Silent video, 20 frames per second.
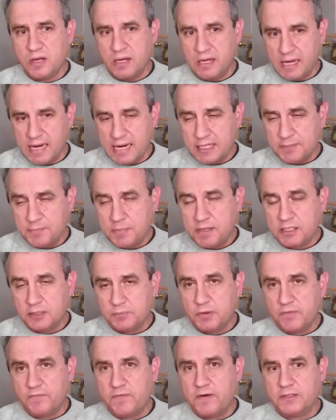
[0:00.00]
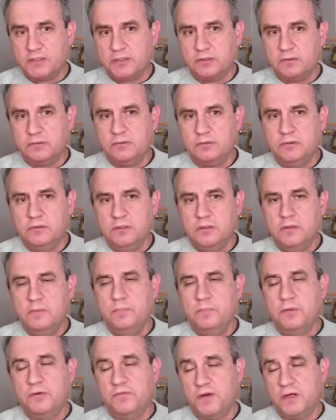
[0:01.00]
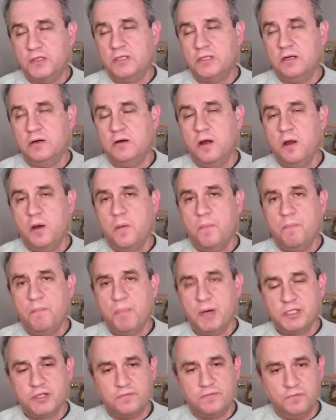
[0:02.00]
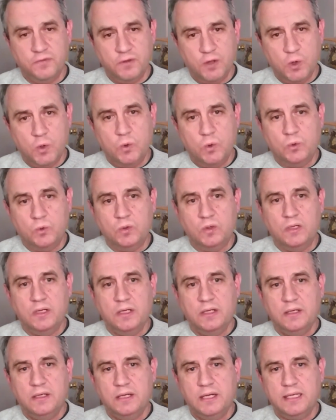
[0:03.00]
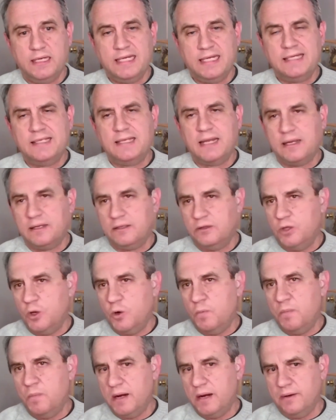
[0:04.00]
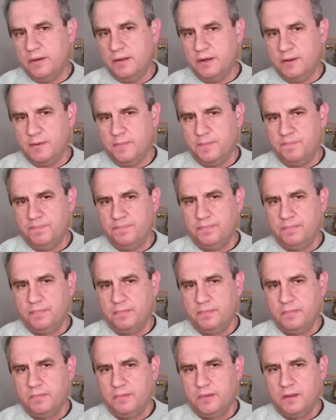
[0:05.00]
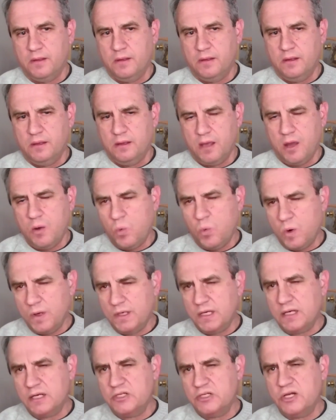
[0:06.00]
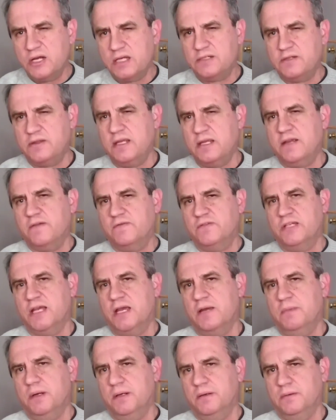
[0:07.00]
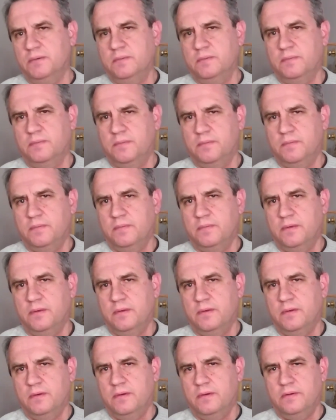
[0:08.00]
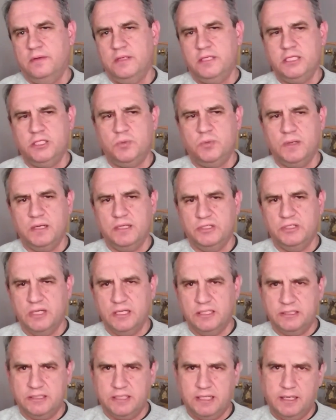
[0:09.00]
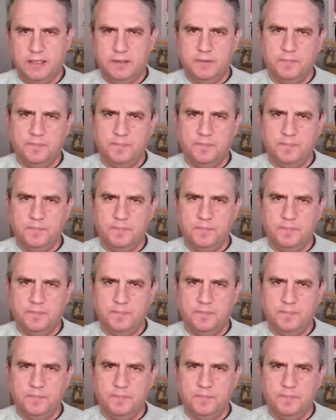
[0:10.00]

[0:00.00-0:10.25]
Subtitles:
and an experienced professional, must have known that it had no merit. And what did the judge think of Simon? This is what the judge said.